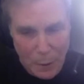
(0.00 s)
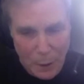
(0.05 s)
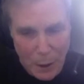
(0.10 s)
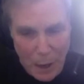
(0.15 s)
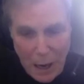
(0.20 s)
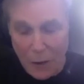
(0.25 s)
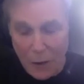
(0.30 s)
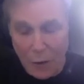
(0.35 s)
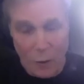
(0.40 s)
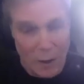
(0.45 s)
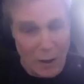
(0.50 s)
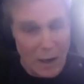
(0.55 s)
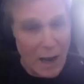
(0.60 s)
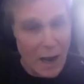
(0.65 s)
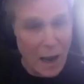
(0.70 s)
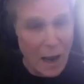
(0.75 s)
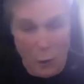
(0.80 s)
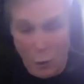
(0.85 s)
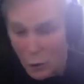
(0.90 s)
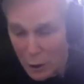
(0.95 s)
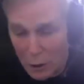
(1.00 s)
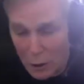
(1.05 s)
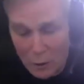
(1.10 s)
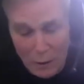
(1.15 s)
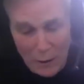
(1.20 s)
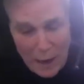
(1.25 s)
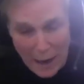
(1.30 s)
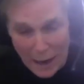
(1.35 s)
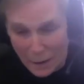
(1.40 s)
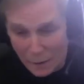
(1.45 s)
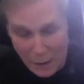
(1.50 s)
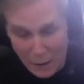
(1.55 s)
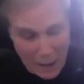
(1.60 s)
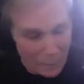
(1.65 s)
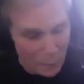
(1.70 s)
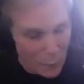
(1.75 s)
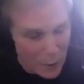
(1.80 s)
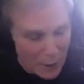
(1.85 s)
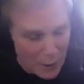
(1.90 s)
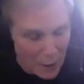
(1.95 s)
and you can or and
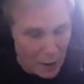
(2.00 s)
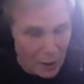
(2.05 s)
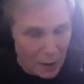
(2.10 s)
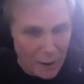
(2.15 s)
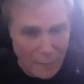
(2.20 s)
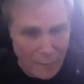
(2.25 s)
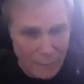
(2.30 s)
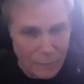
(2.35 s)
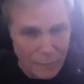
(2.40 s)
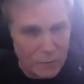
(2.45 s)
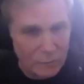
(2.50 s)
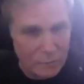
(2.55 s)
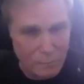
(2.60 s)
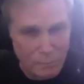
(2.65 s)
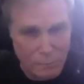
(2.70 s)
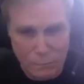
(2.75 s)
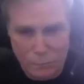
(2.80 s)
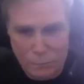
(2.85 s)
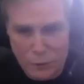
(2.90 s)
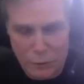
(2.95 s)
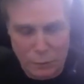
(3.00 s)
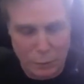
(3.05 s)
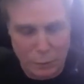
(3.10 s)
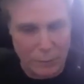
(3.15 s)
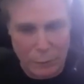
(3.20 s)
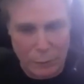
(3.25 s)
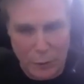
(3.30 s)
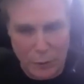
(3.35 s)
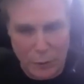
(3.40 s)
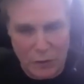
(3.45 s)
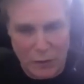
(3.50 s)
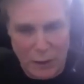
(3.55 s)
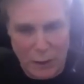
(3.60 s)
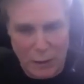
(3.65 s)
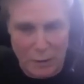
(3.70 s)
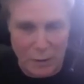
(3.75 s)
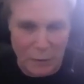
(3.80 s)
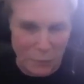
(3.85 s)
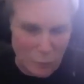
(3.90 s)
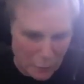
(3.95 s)
and we all have split
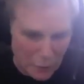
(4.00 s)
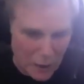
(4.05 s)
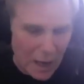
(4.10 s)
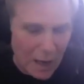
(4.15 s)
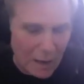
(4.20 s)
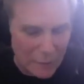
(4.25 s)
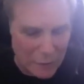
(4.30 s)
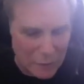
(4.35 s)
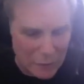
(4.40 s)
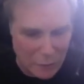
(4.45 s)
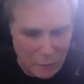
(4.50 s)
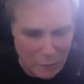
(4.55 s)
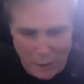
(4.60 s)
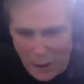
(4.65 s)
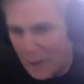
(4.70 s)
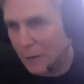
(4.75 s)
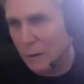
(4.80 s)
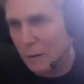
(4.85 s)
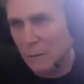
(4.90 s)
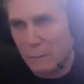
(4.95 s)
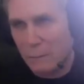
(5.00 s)
personalities, or a lot of us do. I do